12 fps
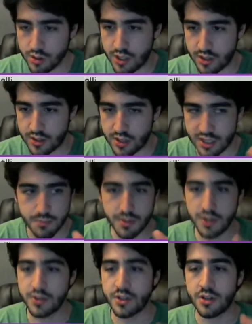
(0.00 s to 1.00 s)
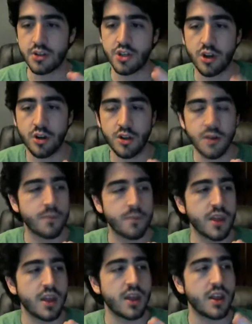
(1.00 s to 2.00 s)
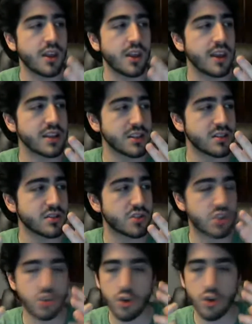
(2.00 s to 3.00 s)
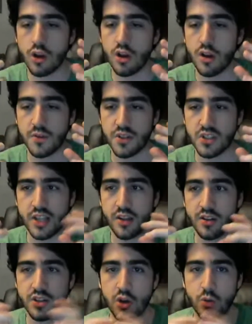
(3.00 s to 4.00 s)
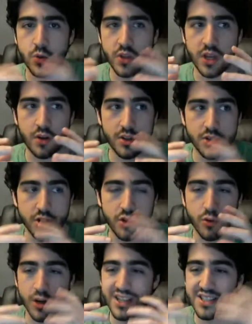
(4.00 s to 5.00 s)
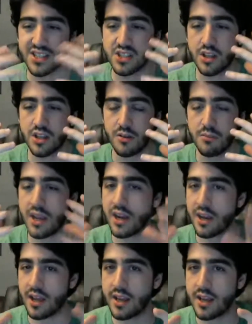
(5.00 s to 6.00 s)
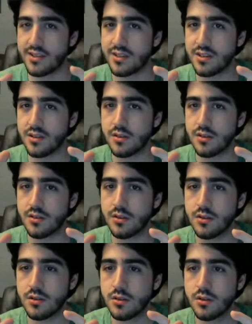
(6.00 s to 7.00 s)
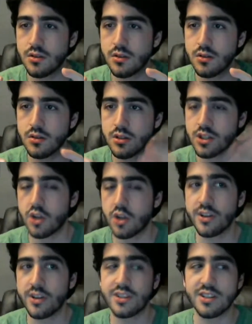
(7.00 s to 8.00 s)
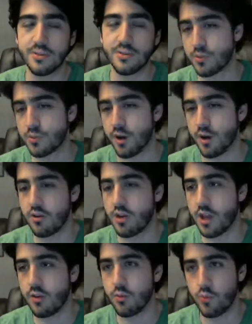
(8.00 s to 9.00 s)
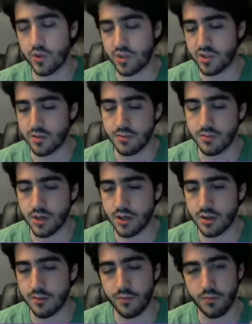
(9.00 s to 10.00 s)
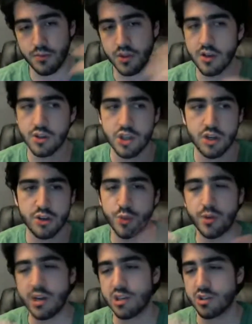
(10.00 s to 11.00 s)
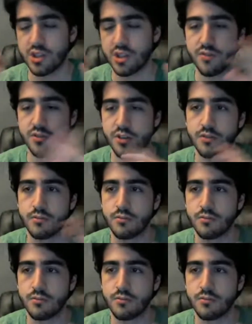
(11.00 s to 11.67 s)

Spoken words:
that's built in Uncharted isn't strong enough to stand on its own without its already existing main cast. Because all it is it's modern day with some mythology or supernatural stuff thrown in.